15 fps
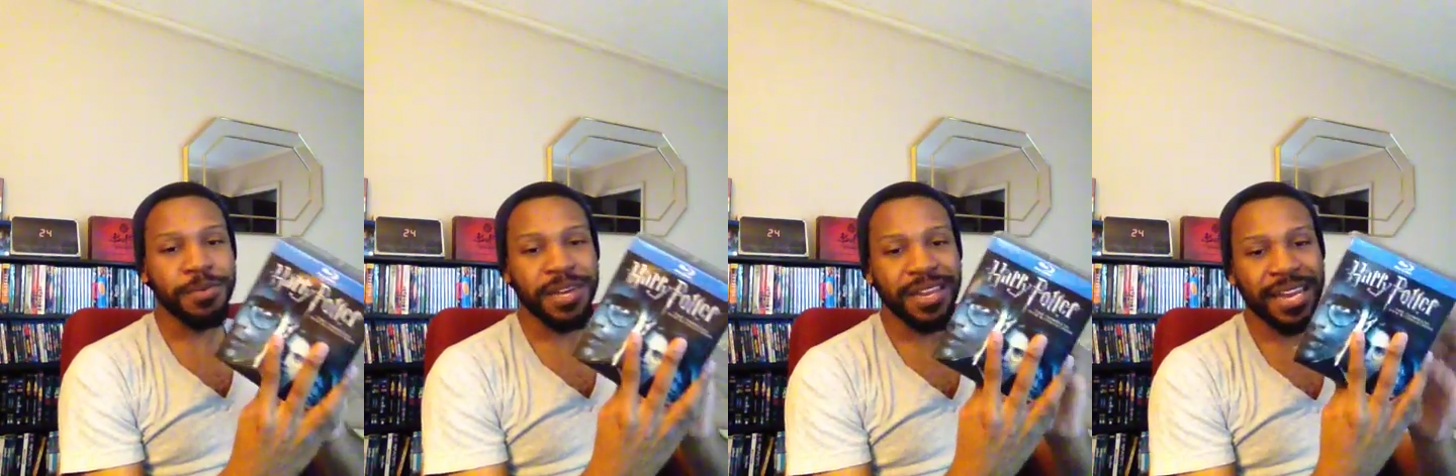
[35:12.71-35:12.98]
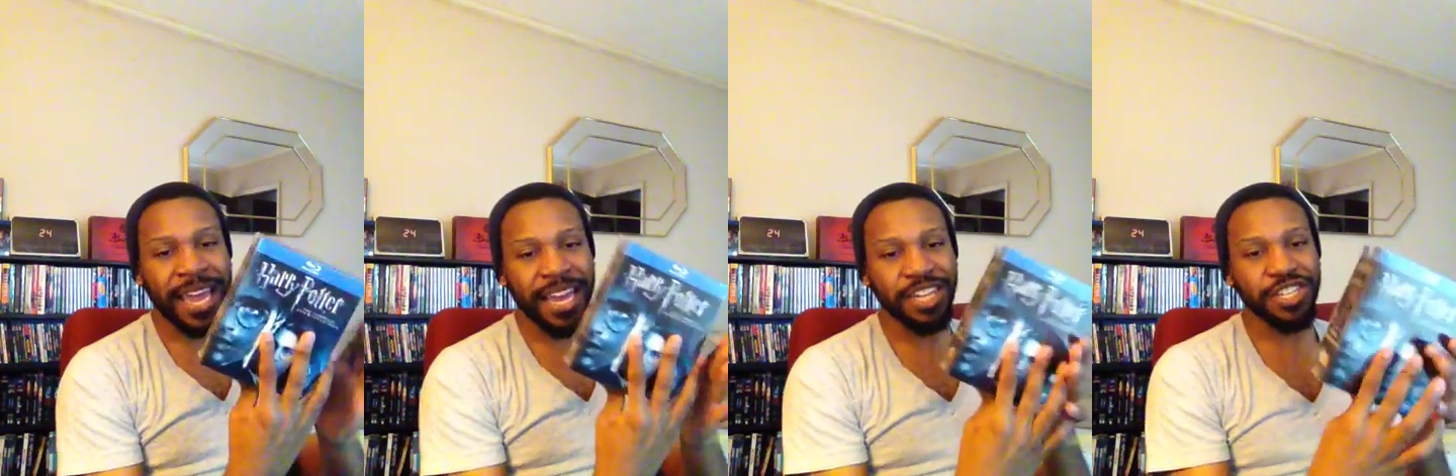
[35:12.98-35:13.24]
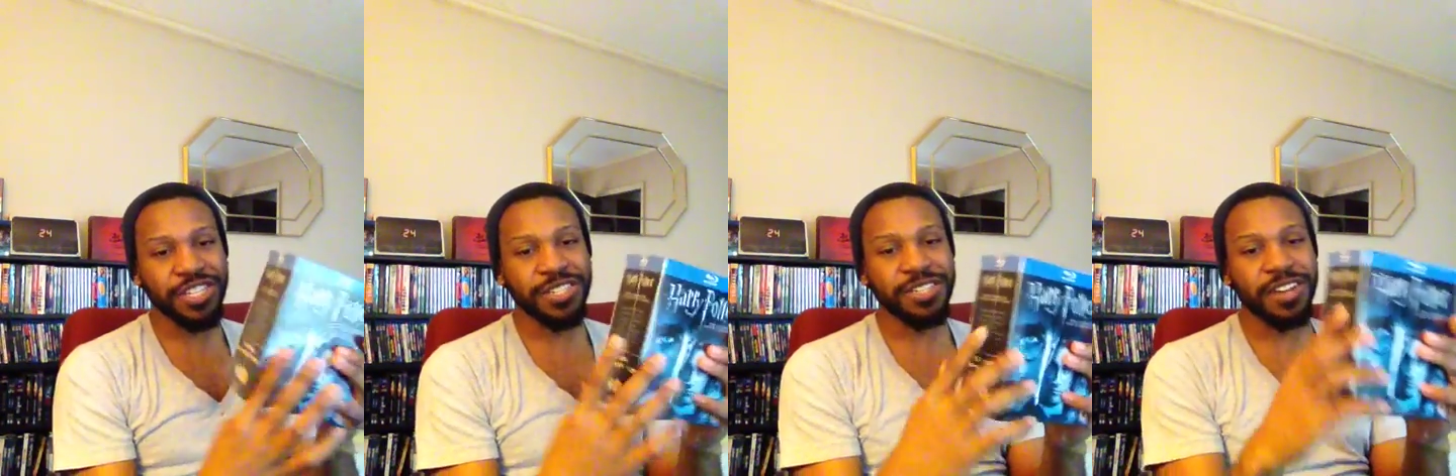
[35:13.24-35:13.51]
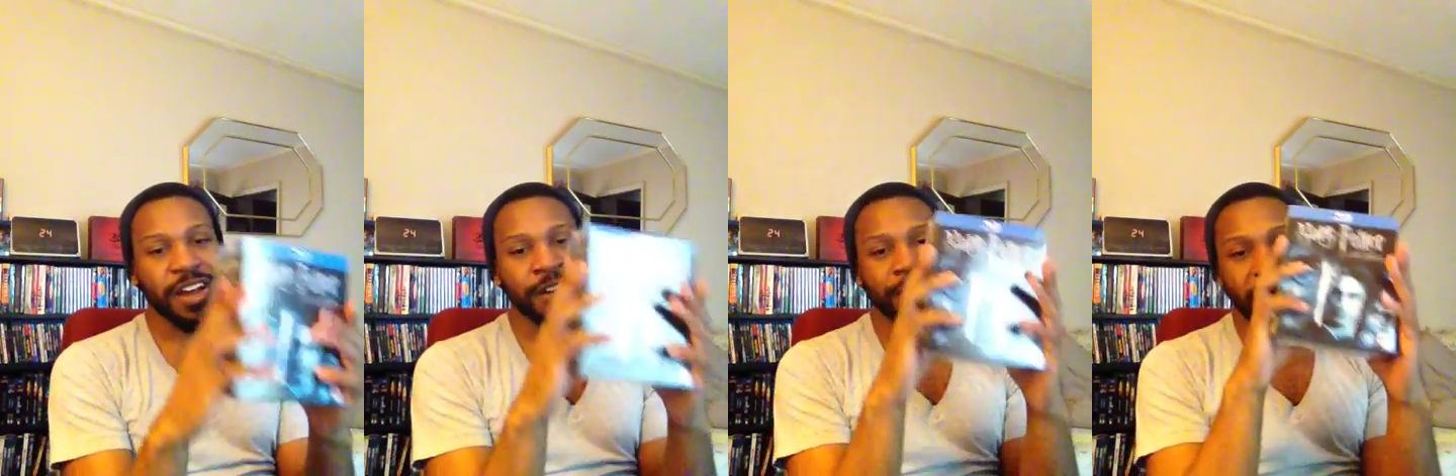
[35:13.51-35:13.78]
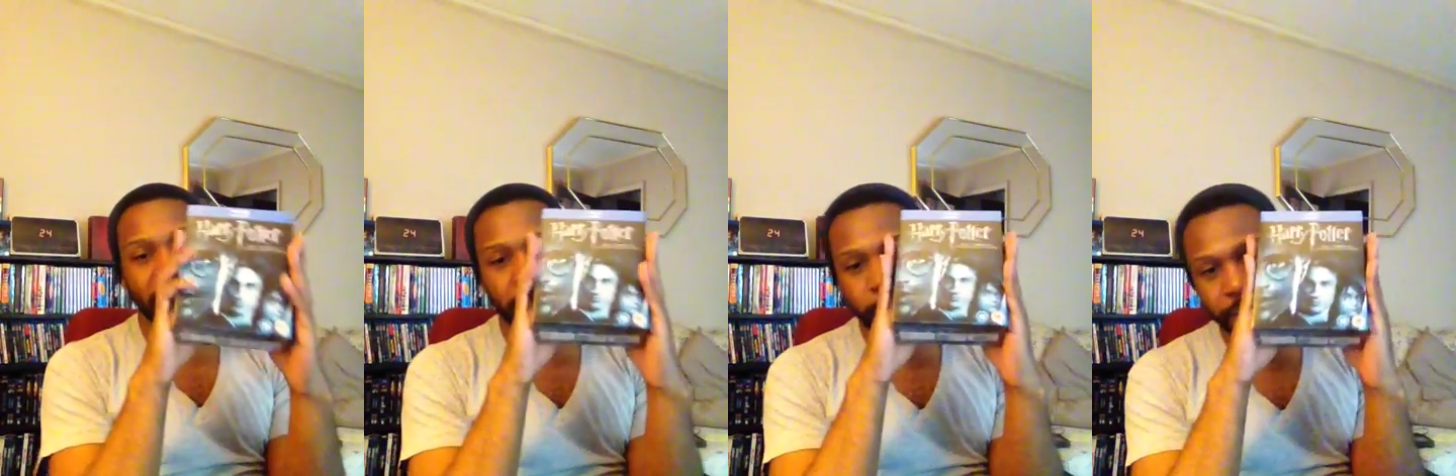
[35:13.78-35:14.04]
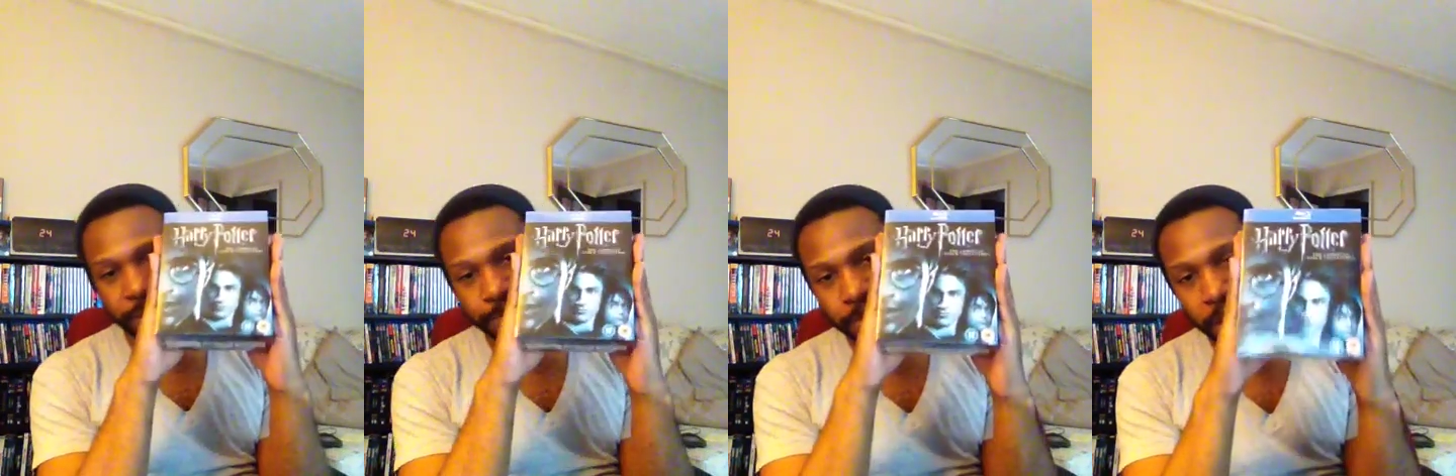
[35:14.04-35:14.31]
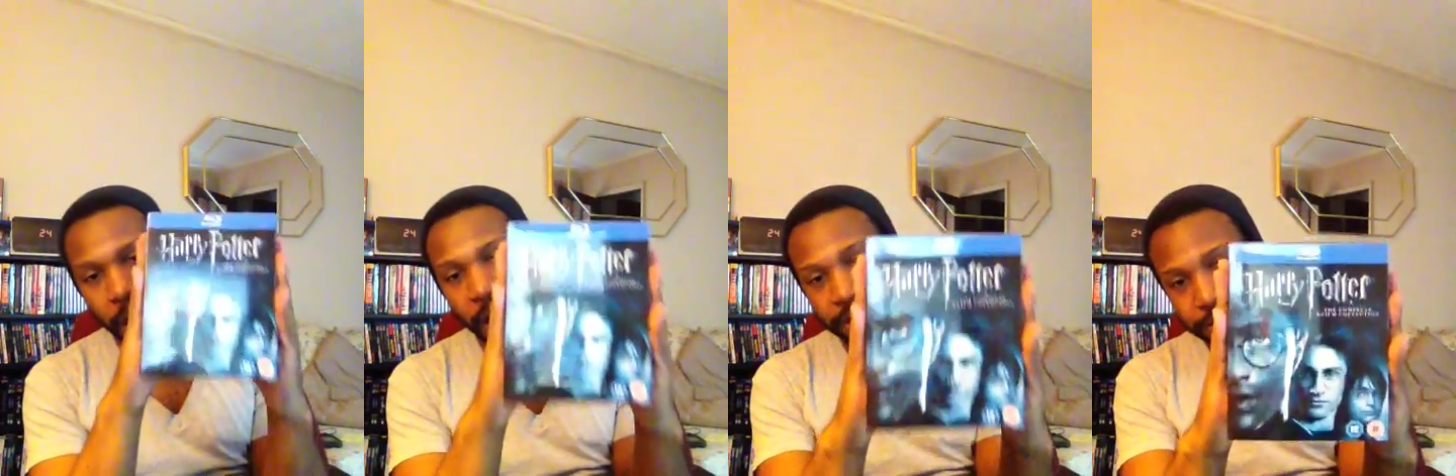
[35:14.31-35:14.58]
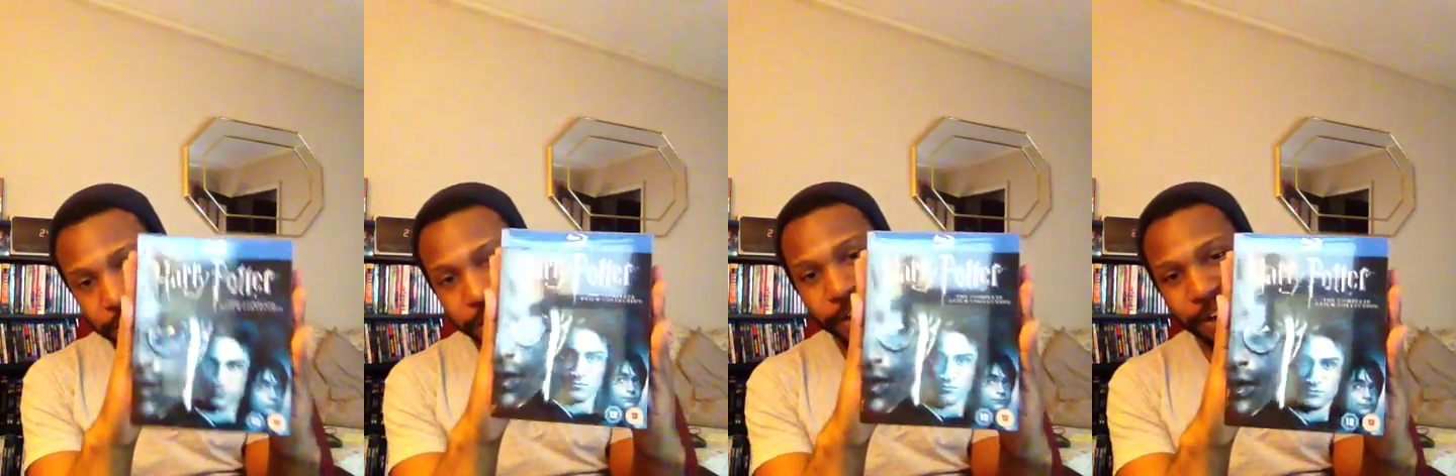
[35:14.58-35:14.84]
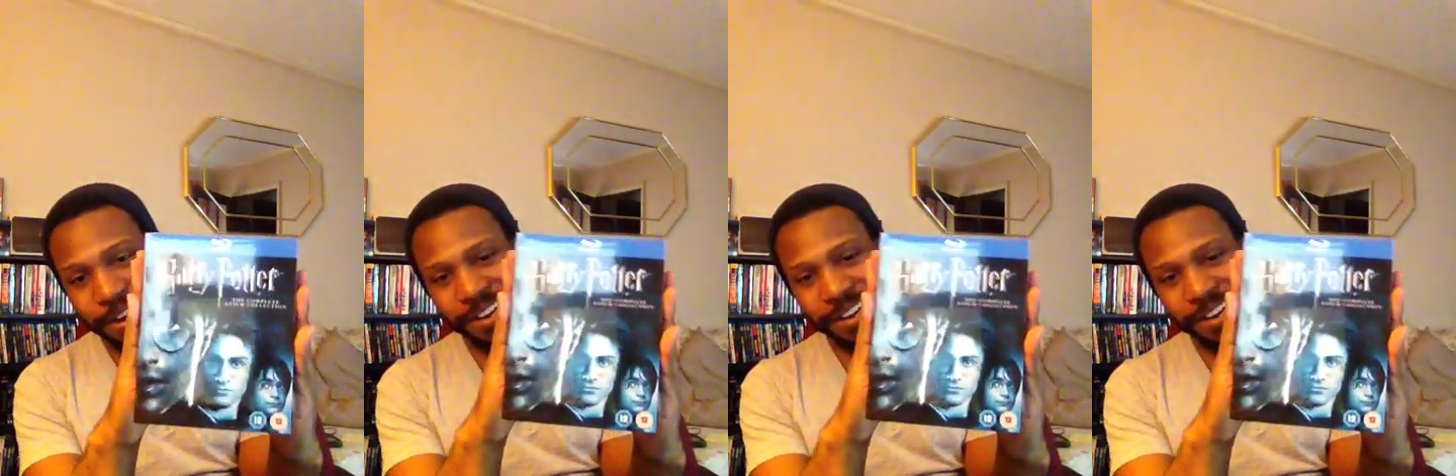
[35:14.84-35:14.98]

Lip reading: collection of Harry Potter.